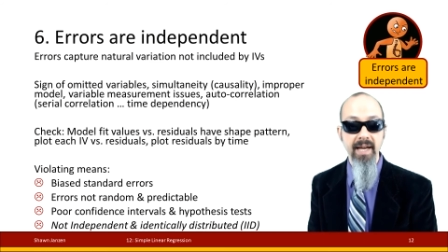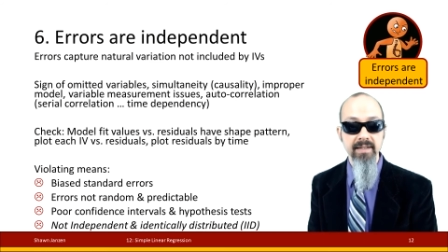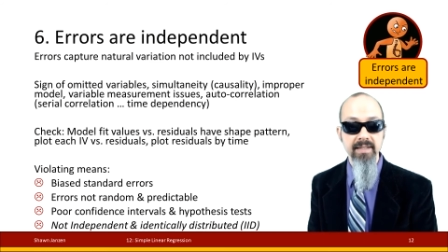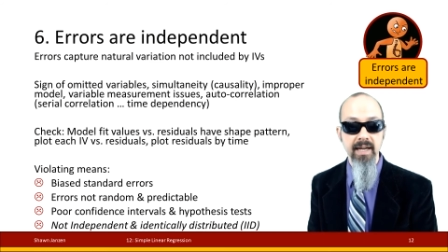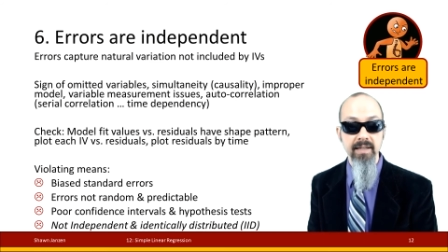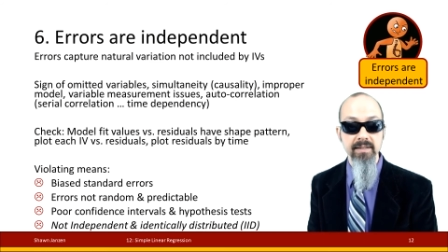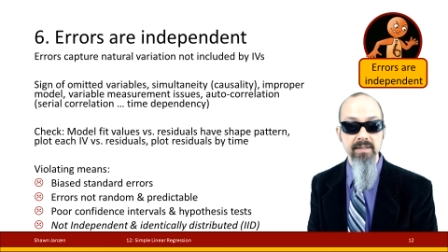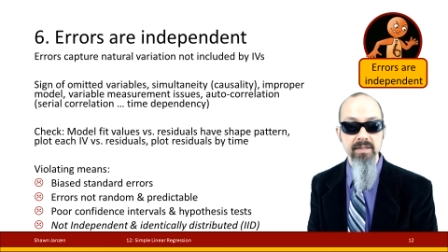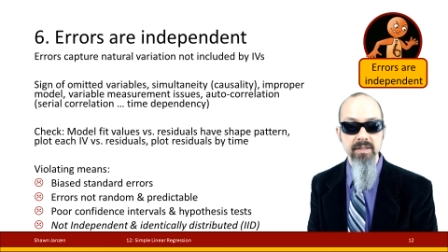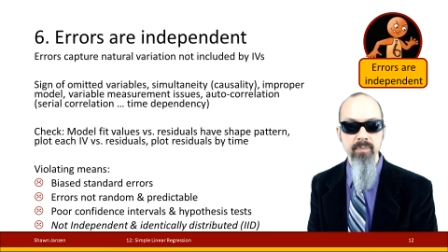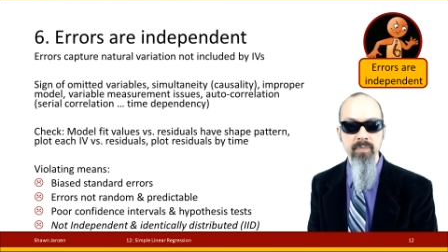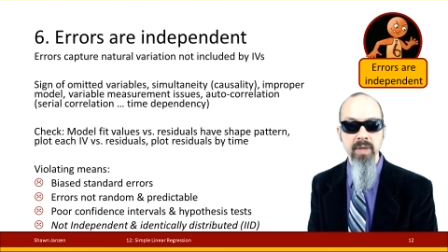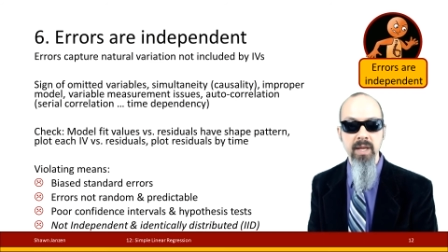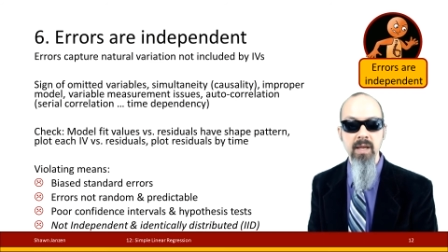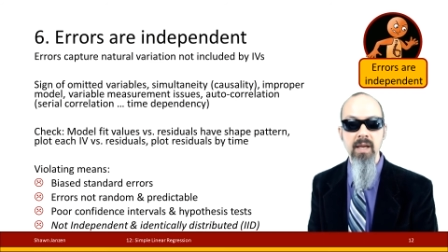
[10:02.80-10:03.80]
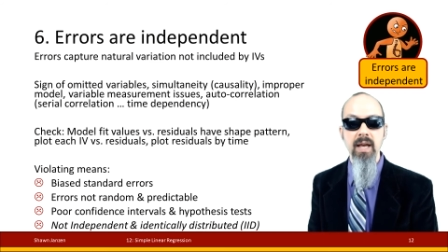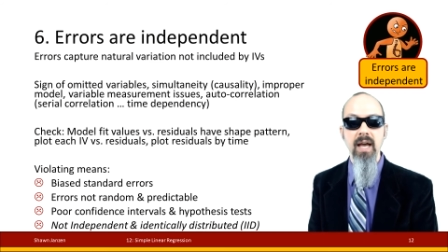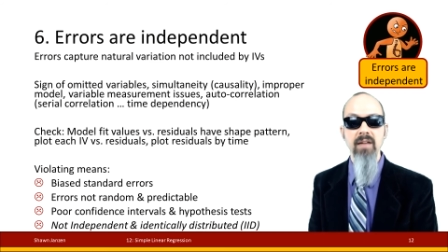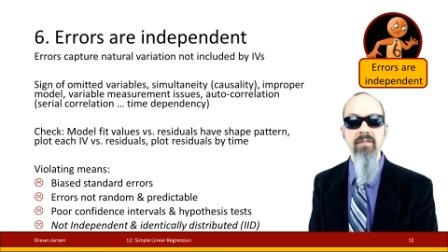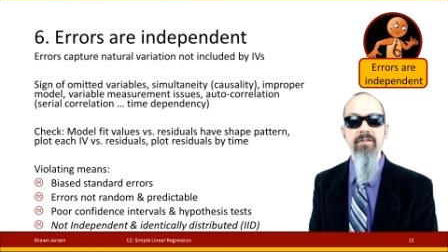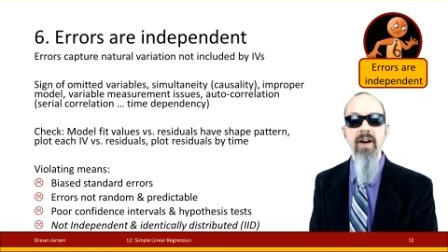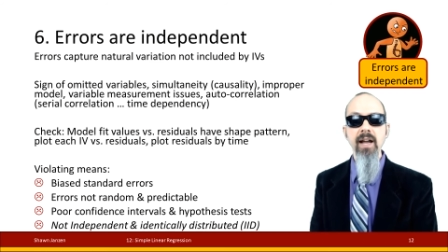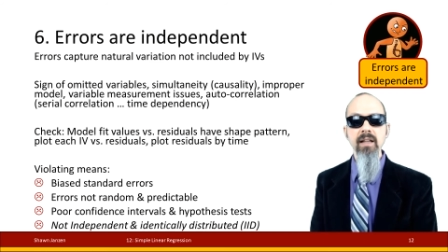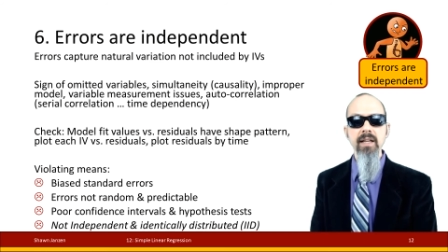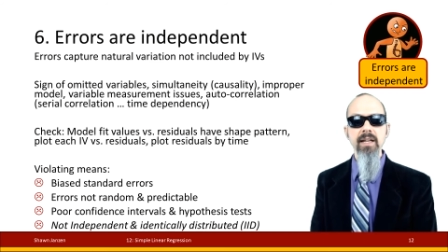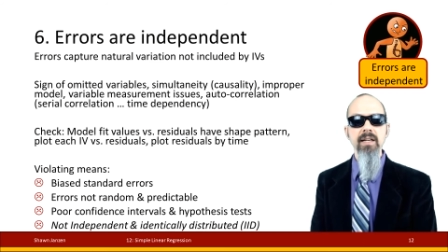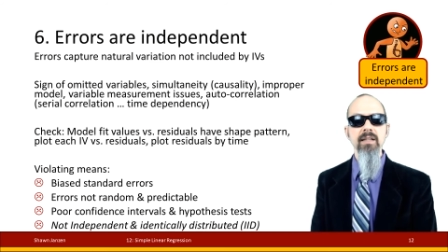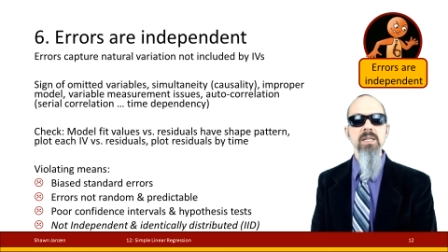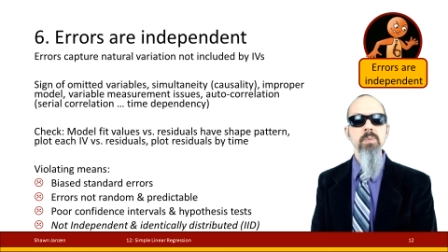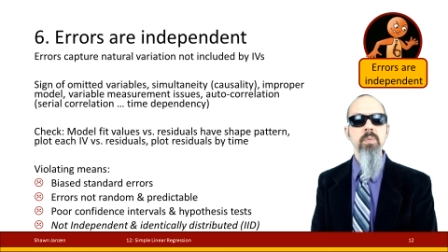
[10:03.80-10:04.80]
tests. And
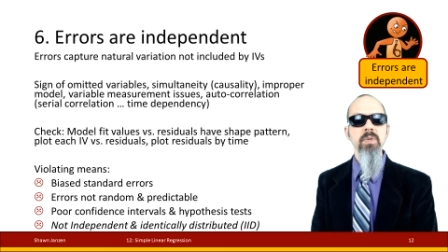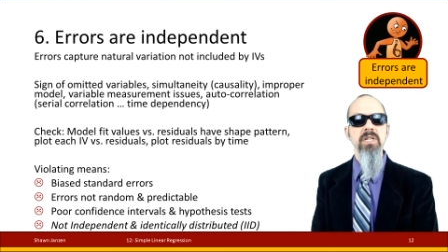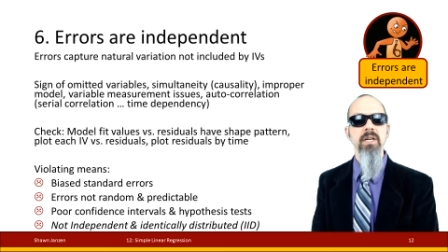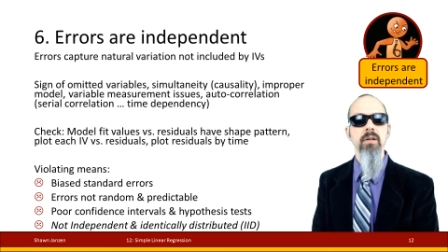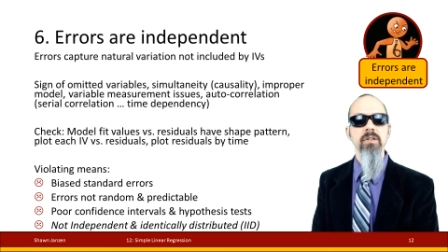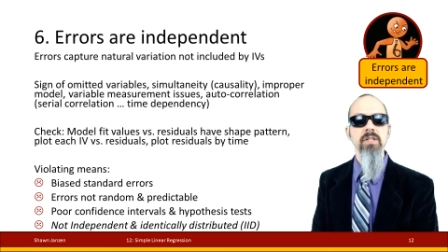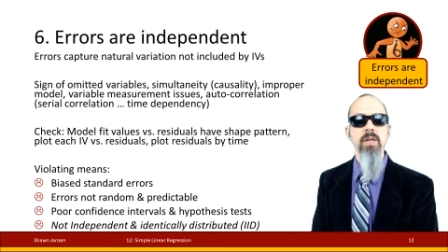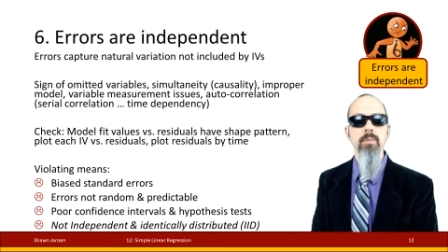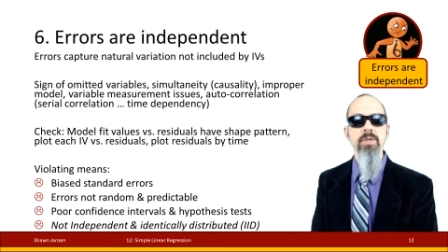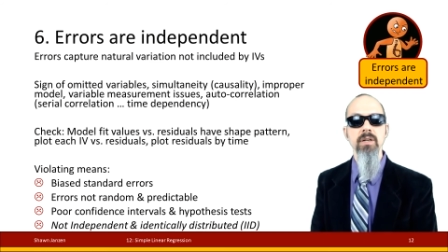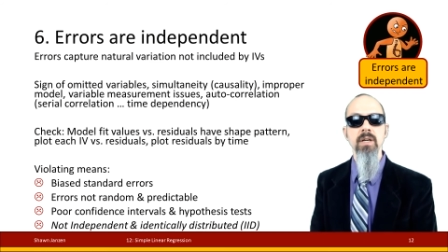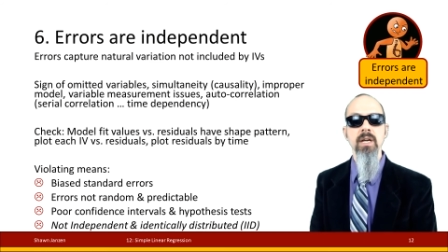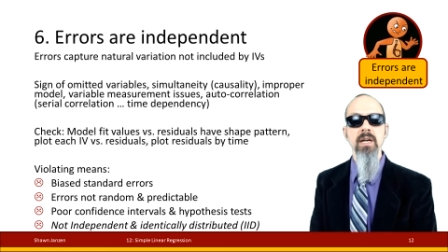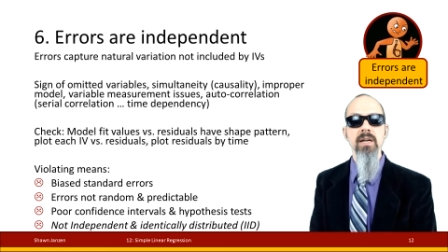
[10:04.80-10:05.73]
violating this particular assumption